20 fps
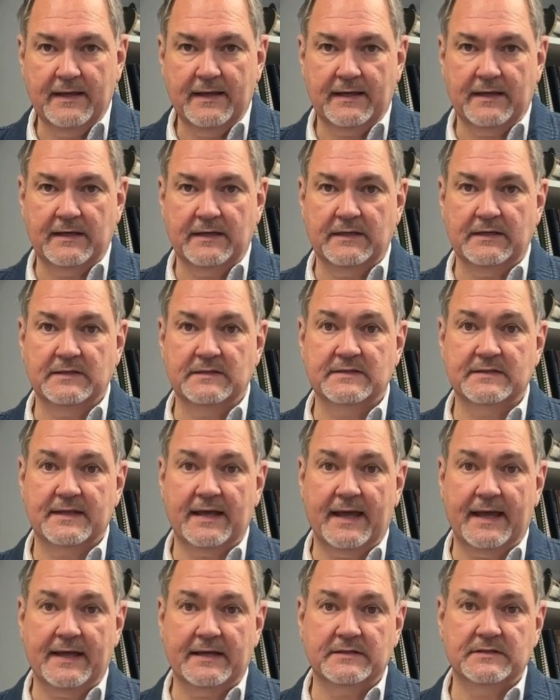is
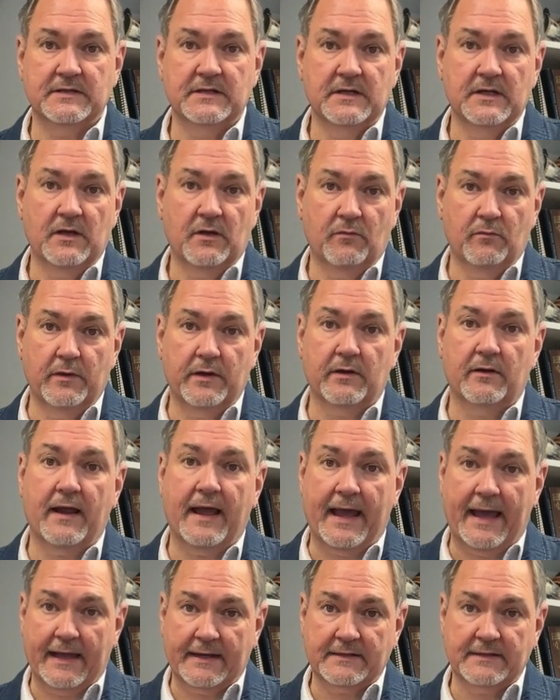that we're
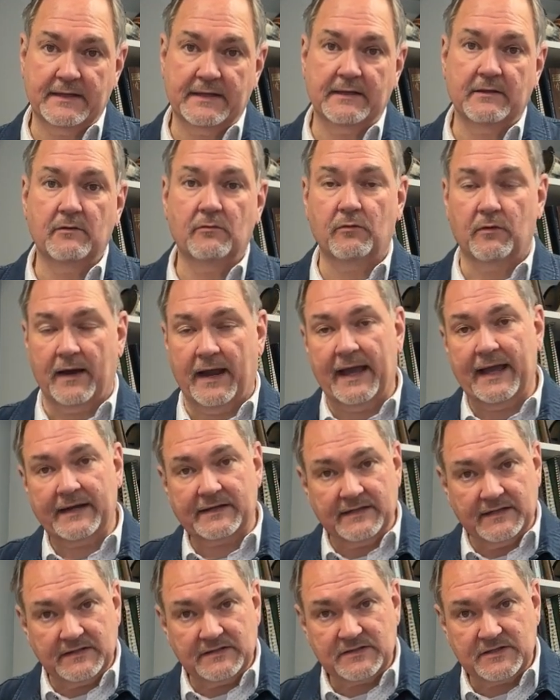
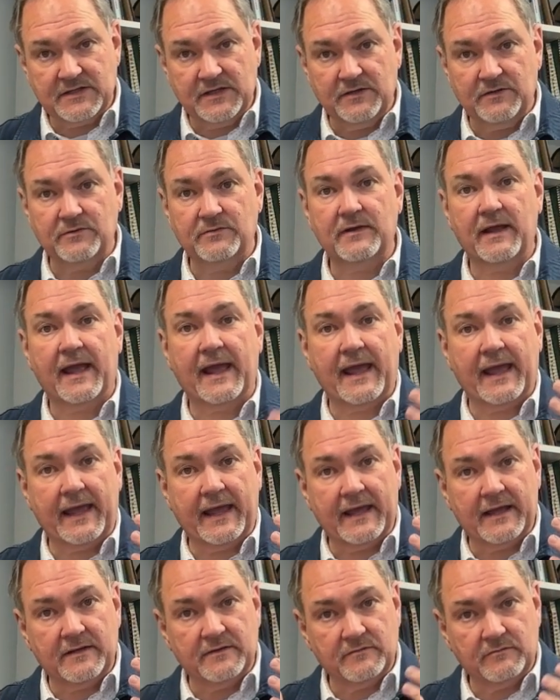acting soon,
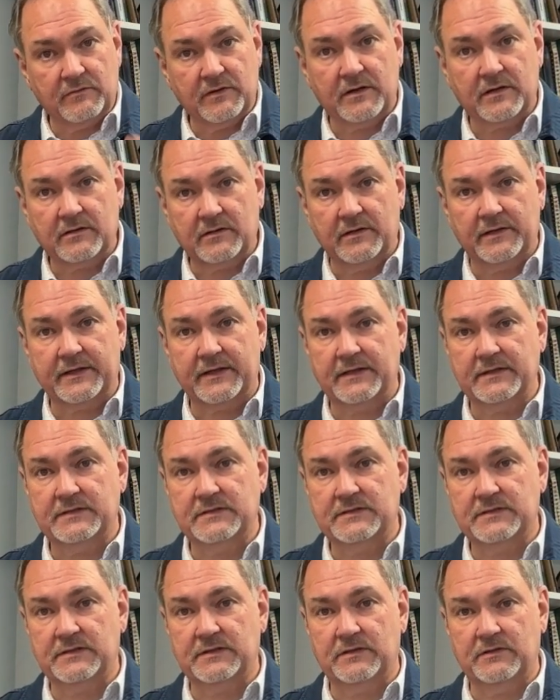and we're looking
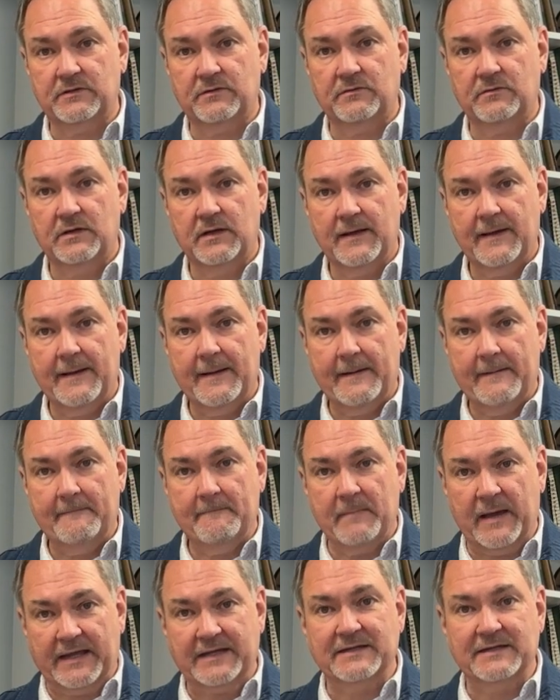to
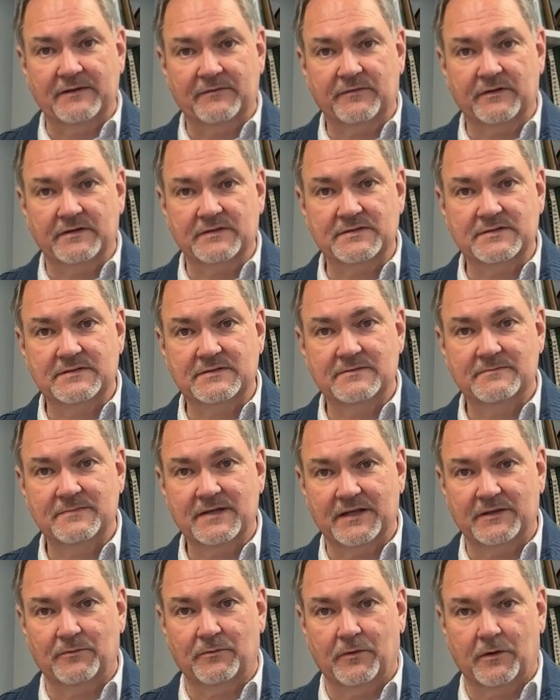make a difference
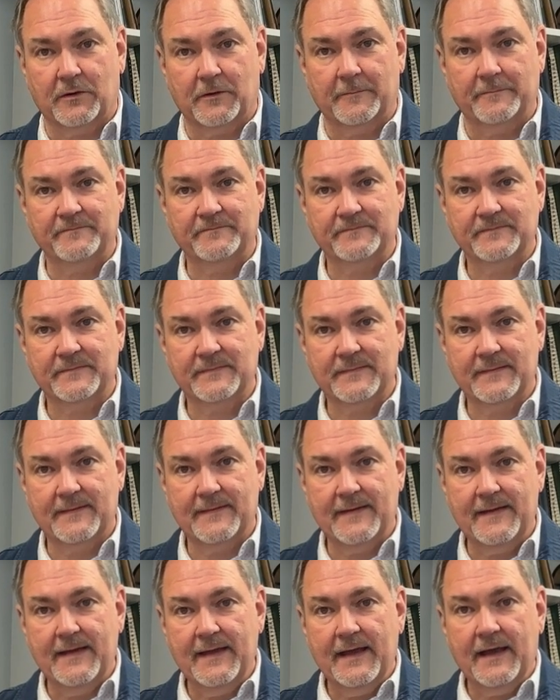in the world.
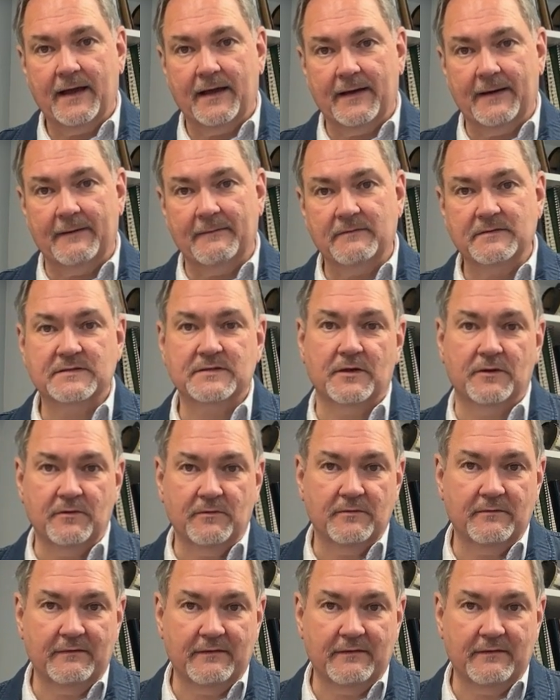So